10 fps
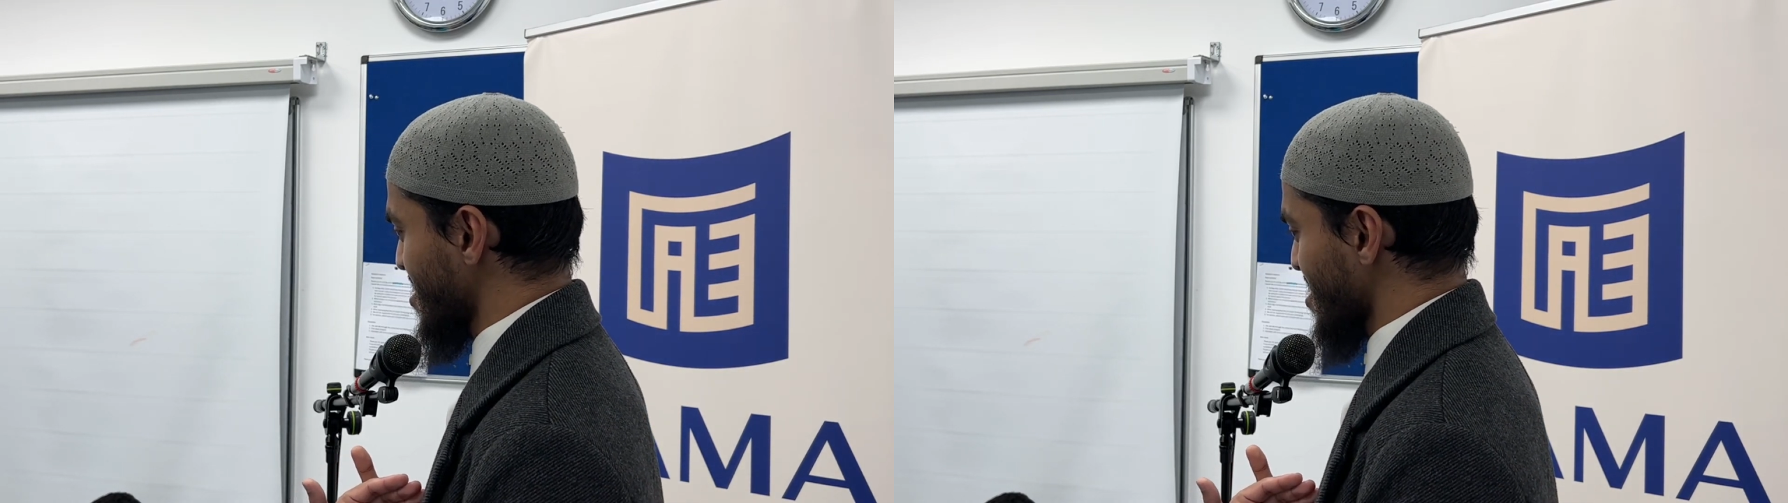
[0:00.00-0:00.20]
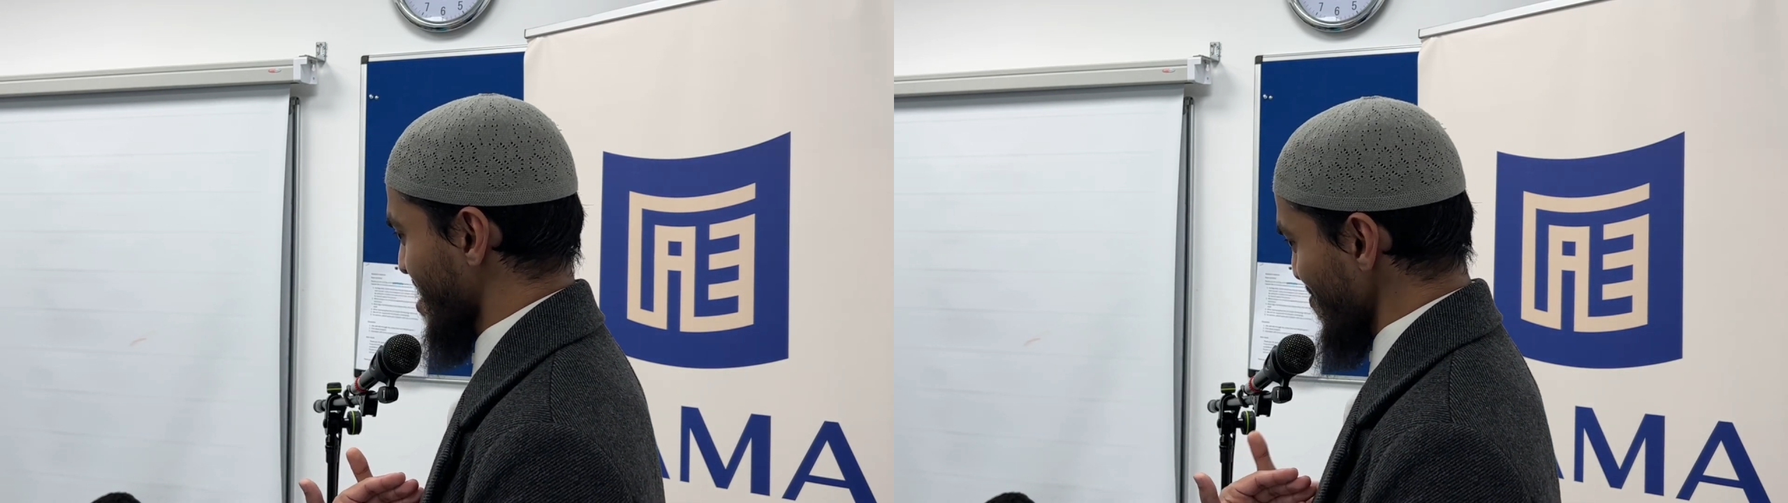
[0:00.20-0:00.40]

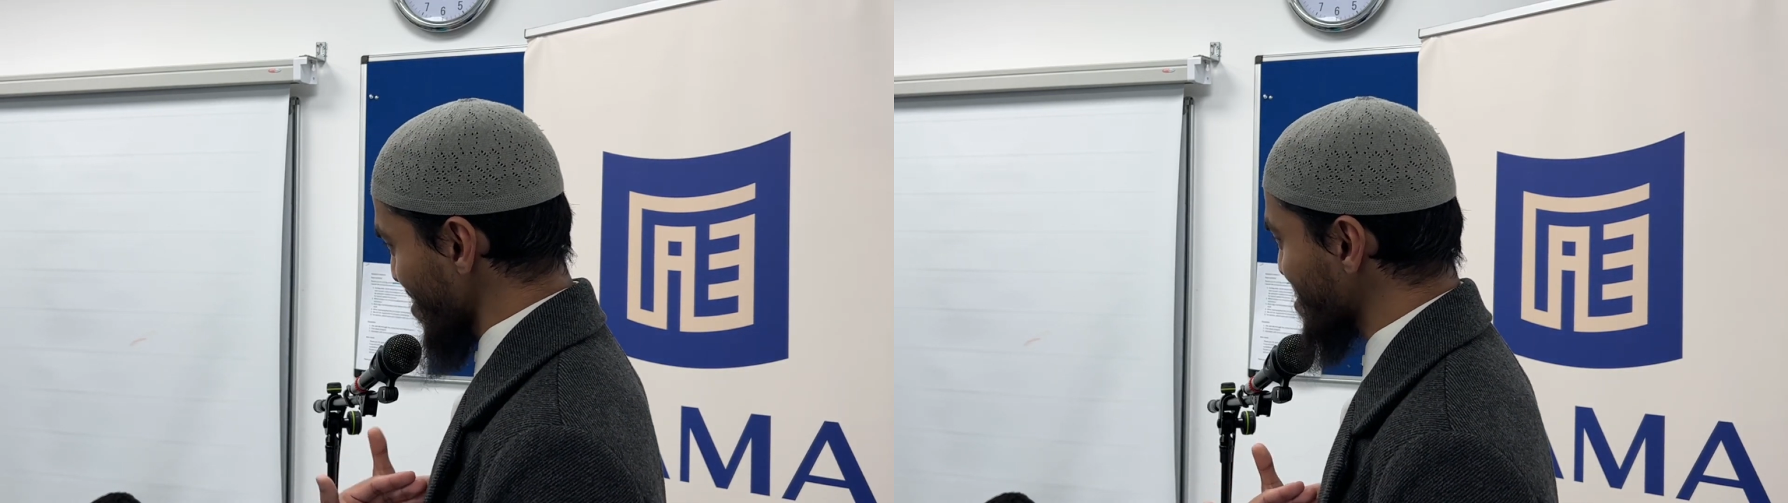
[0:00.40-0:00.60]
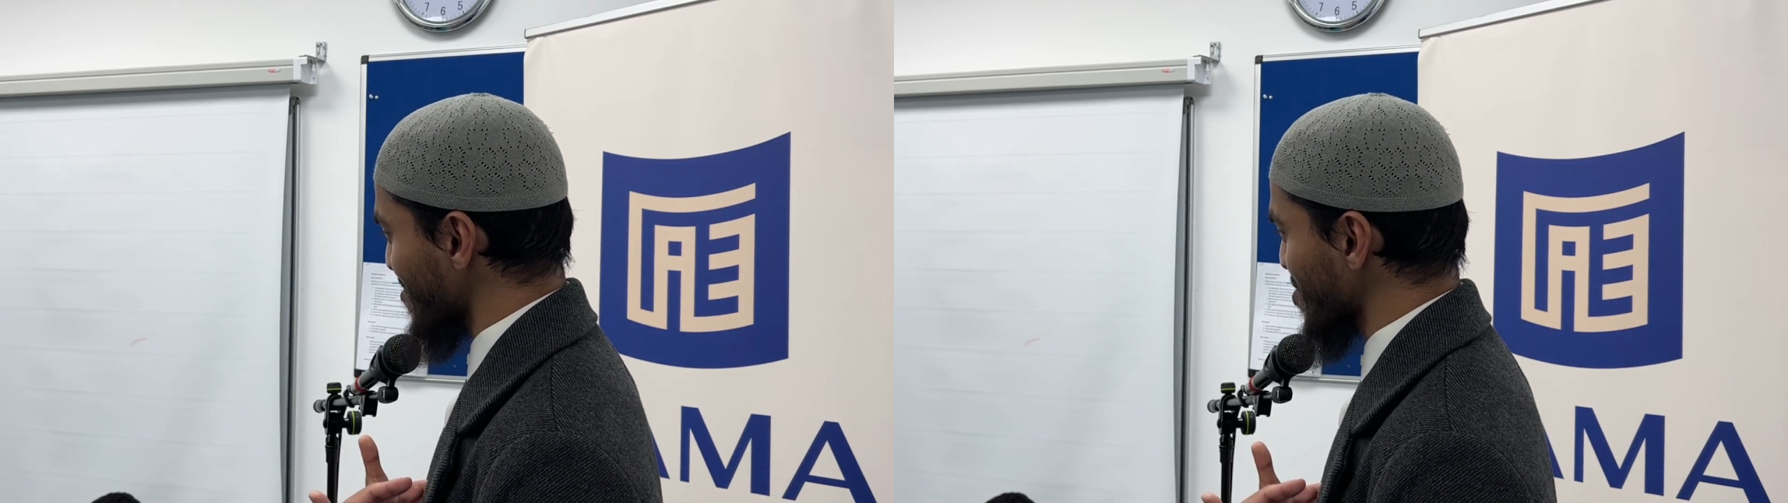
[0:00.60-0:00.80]
Give
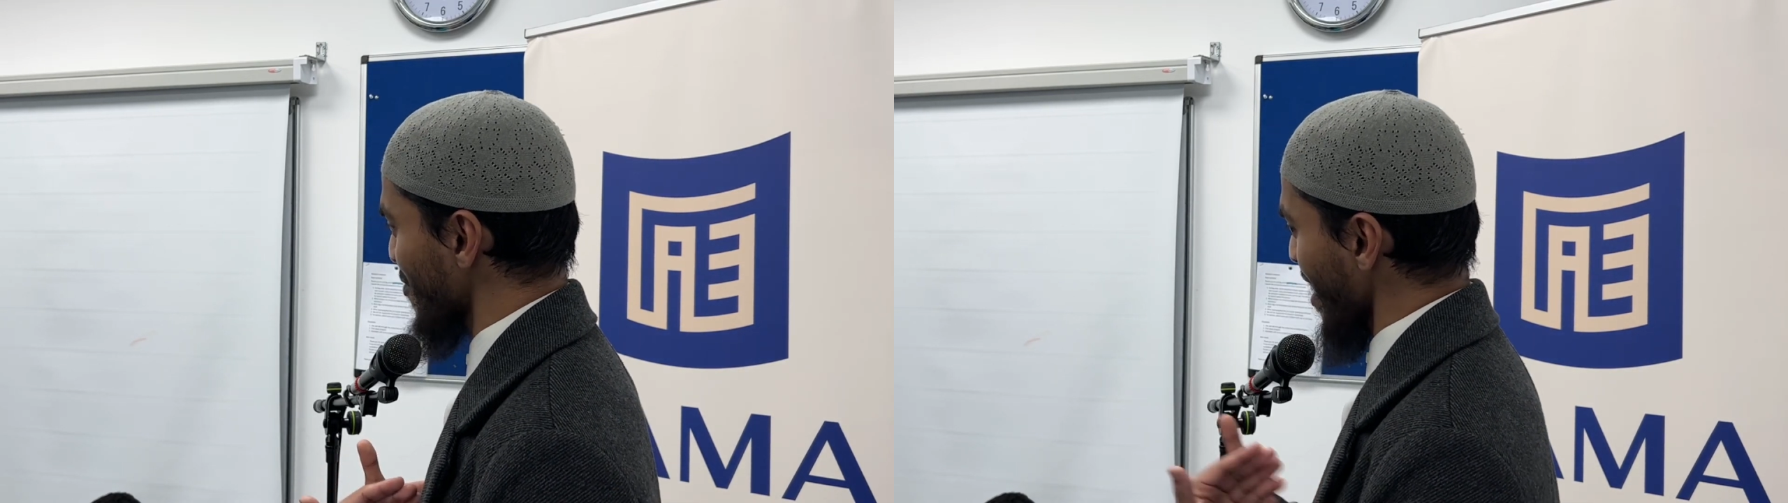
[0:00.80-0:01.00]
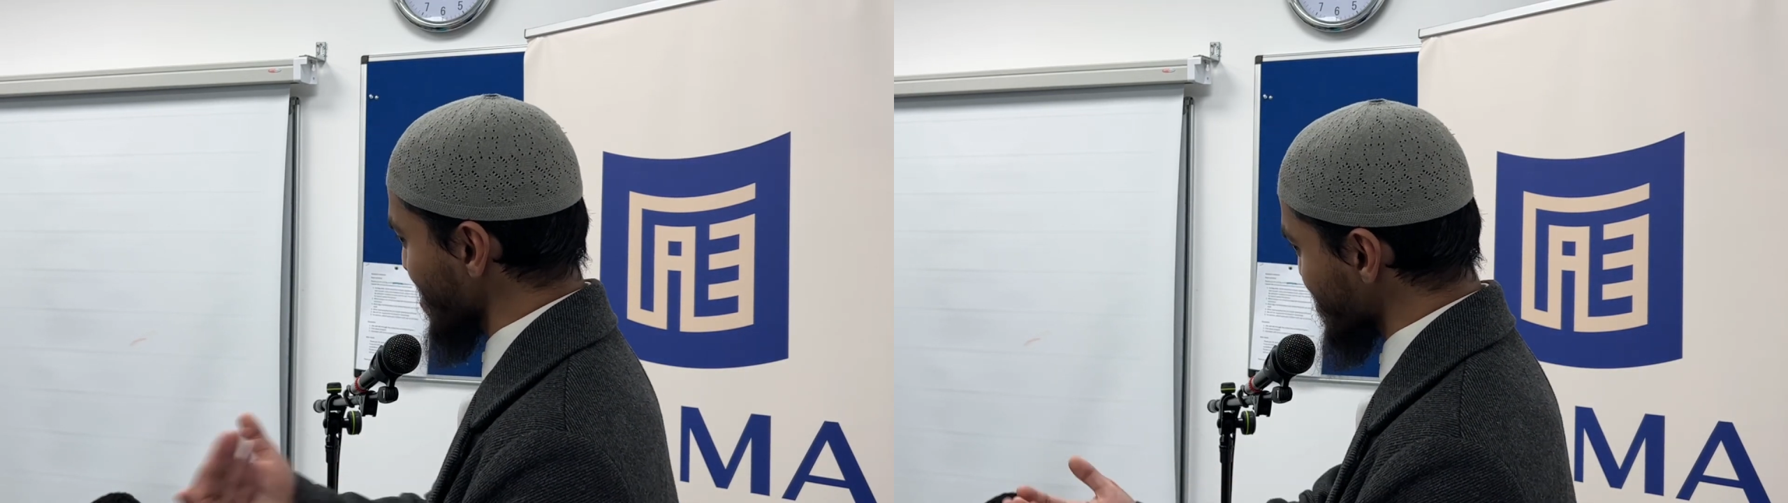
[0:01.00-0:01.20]
me some.
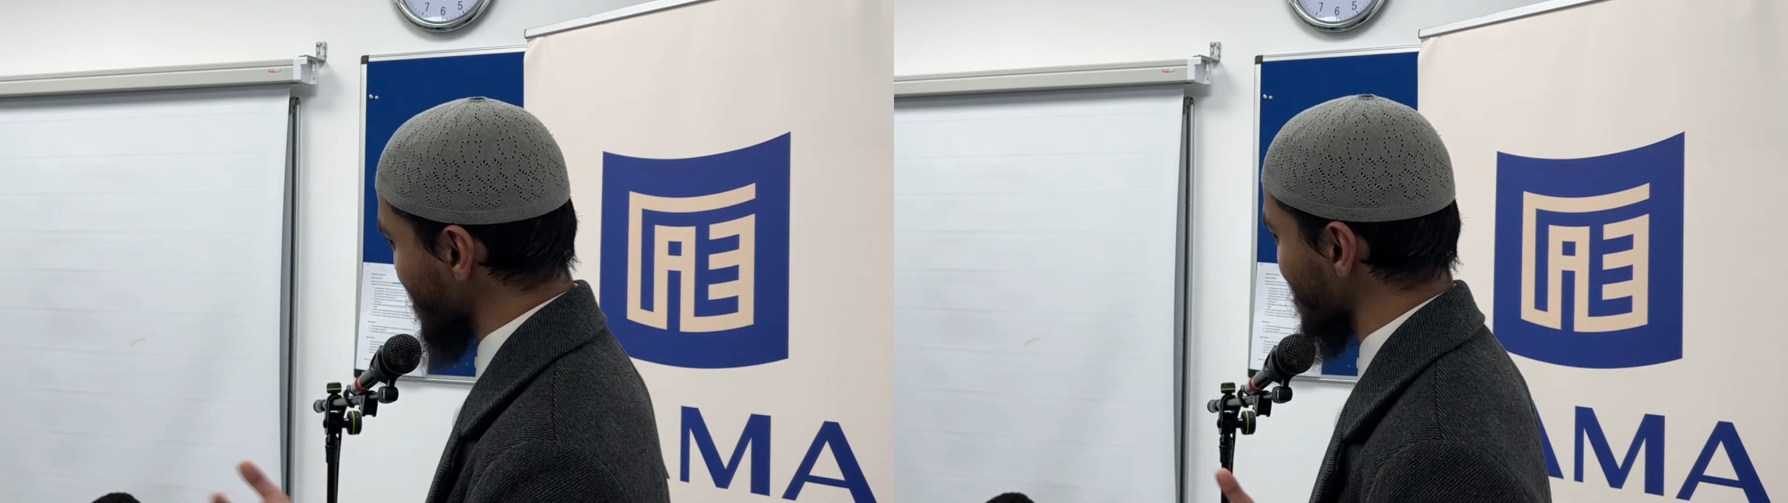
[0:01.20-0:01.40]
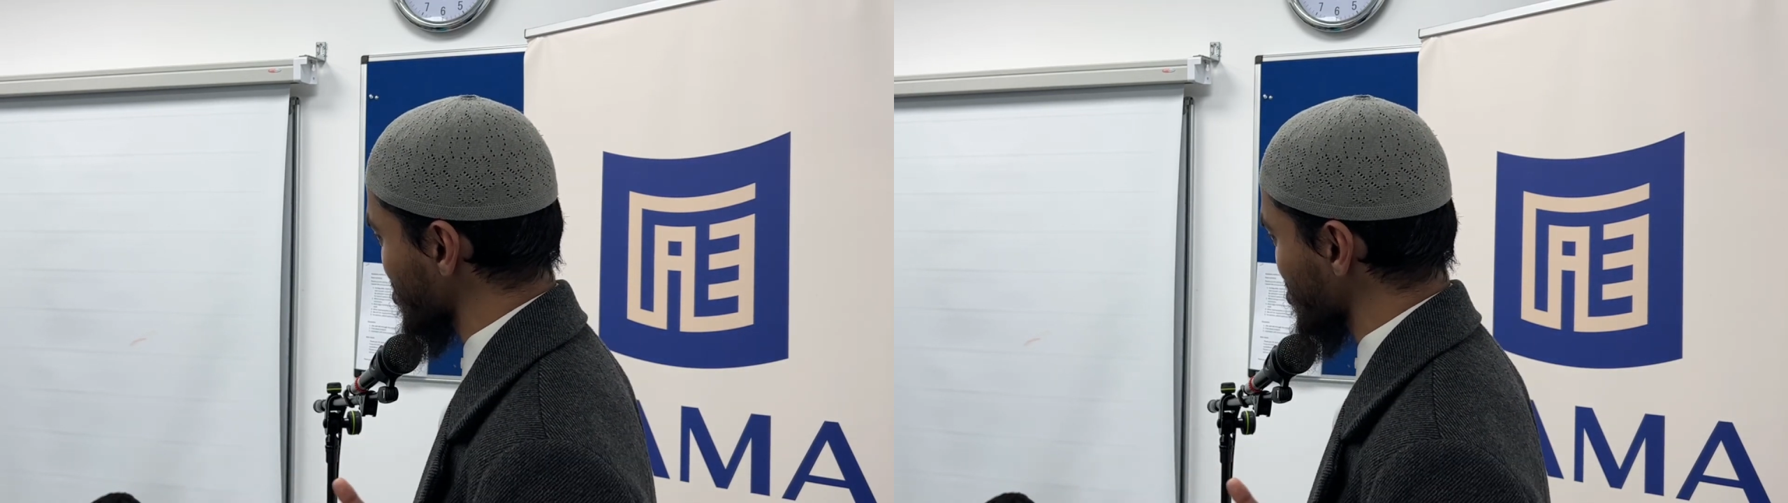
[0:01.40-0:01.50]
Why is he getting